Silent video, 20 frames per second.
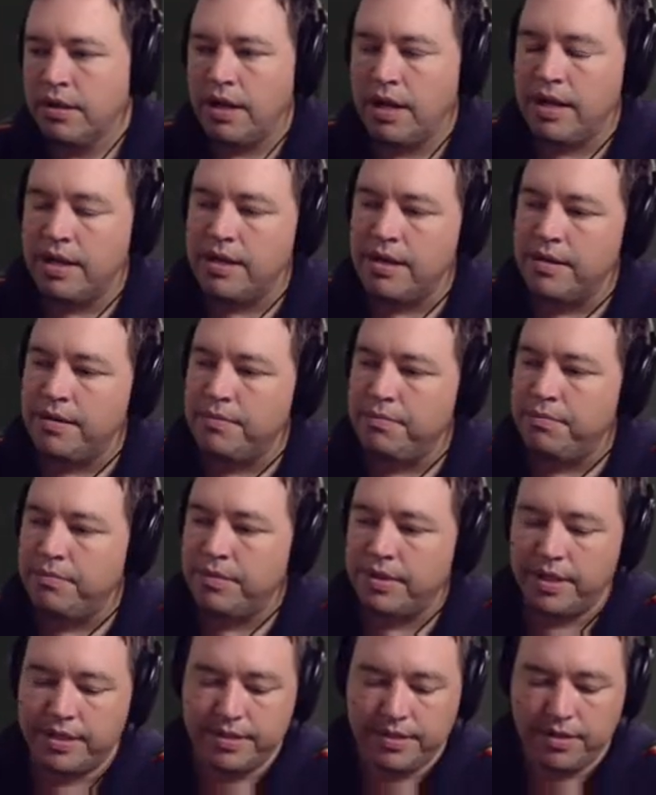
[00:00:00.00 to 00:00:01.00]

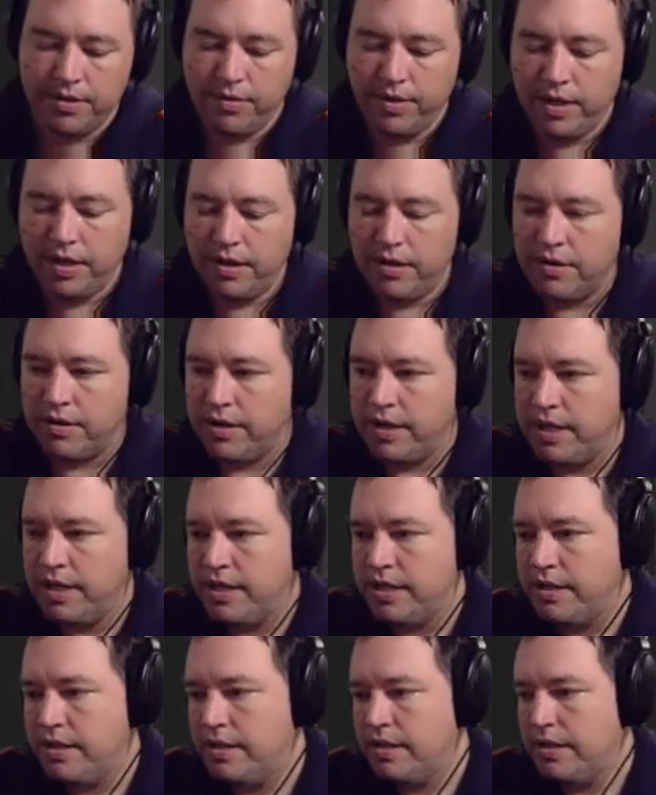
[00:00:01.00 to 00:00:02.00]
let's go here, git